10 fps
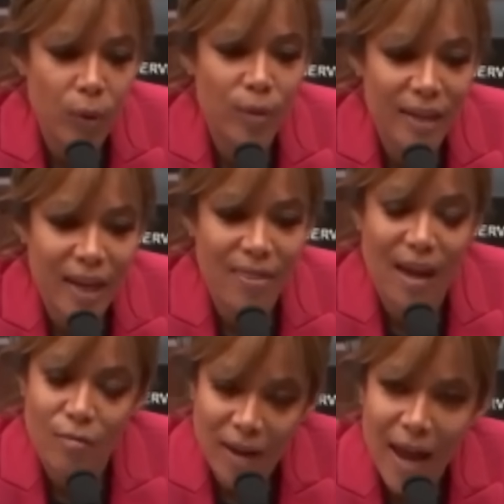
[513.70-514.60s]
we would
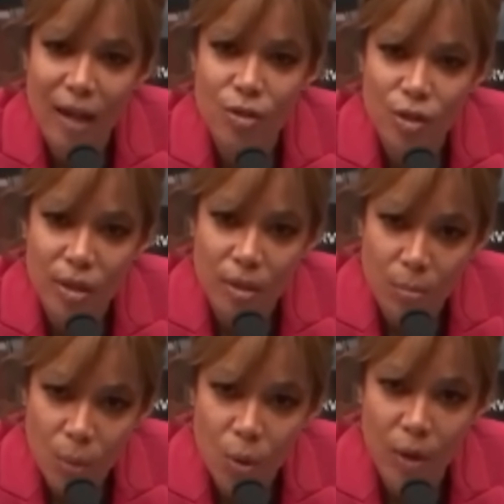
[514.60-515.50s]
get that
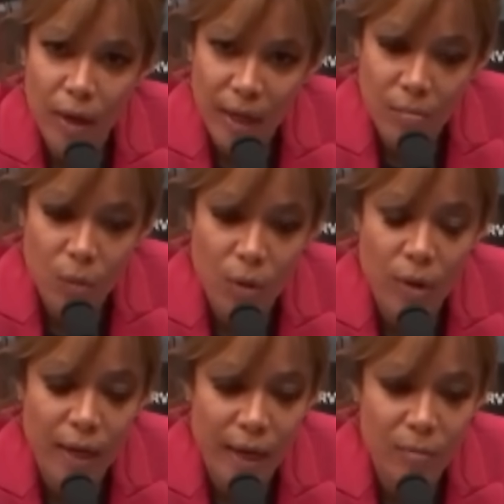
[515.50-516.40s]
reaction more and
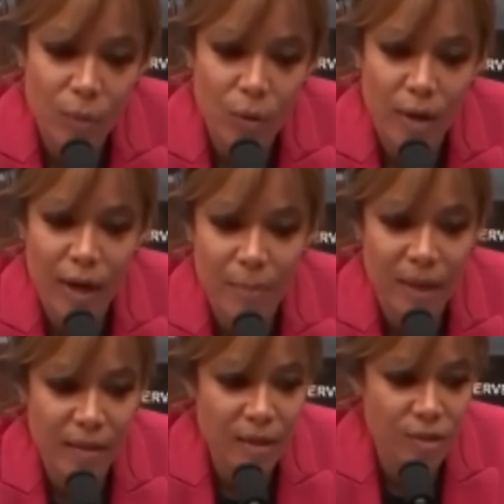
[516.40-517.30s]
more and more. I
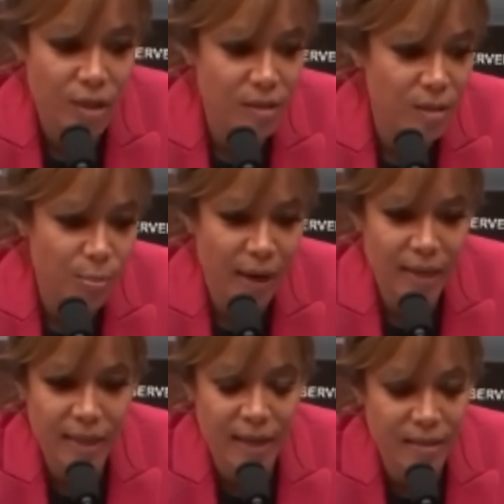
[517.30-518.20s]
mean, I think Justice
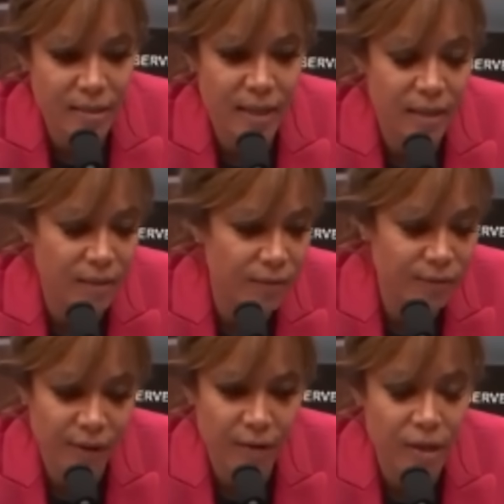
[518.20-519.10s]
Brandeis said
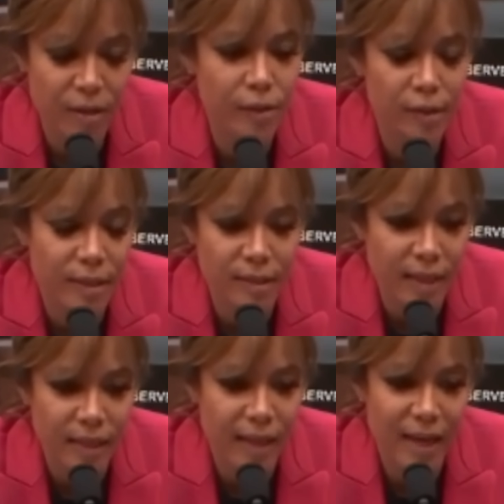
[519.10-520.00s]
it very clearly,
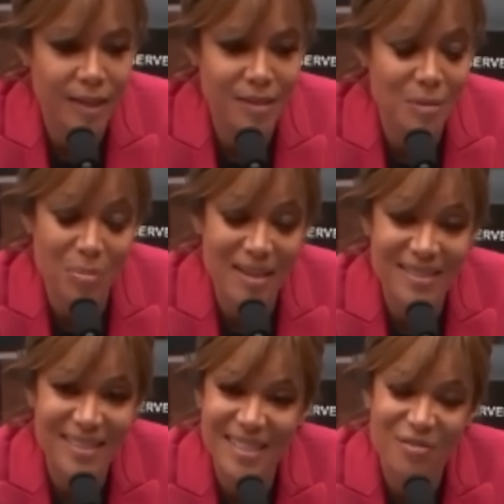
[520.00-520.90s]
sunlight is the
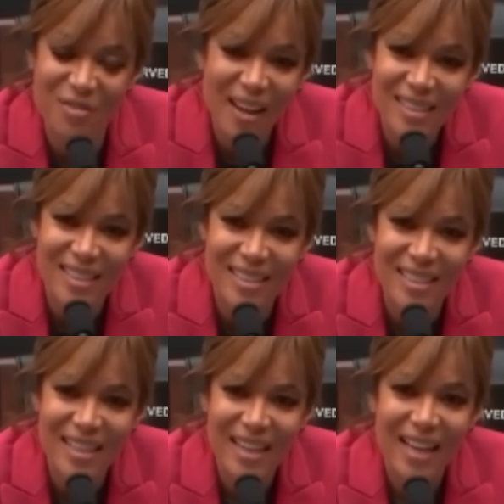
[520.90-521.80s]
best
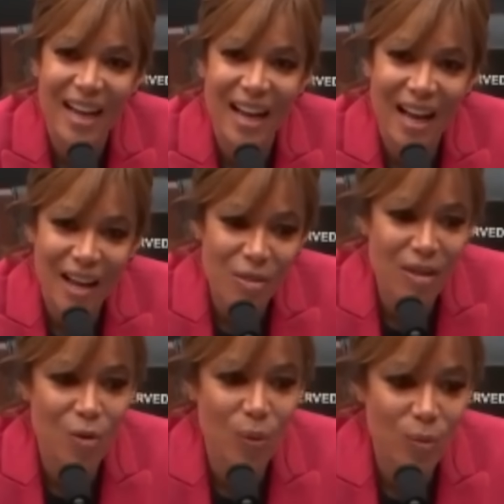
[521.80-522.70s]
disinfectant. I
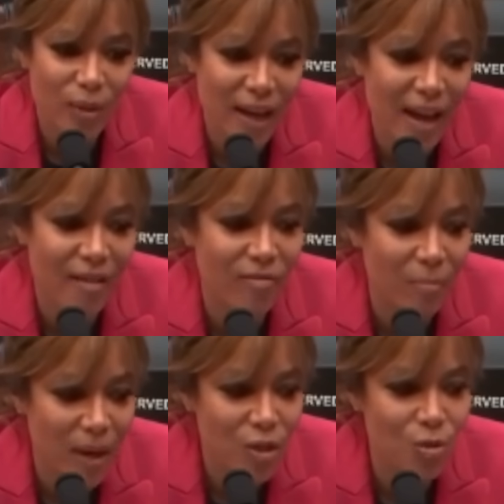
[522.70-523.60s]
think we would
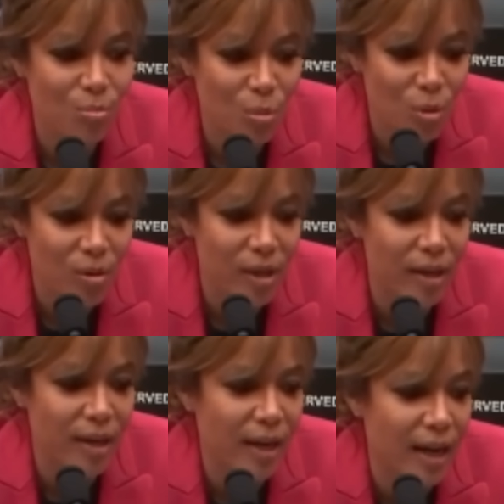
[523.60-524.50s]
have much
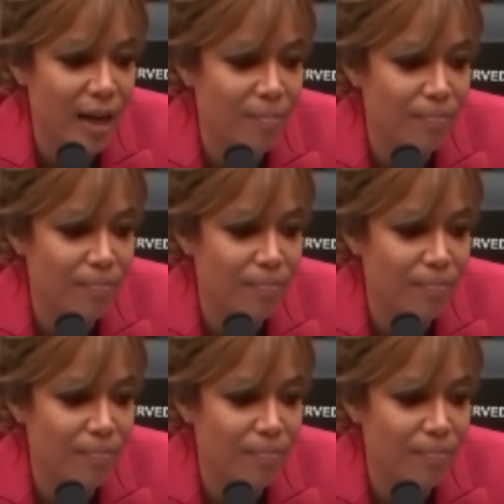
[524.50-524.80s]
more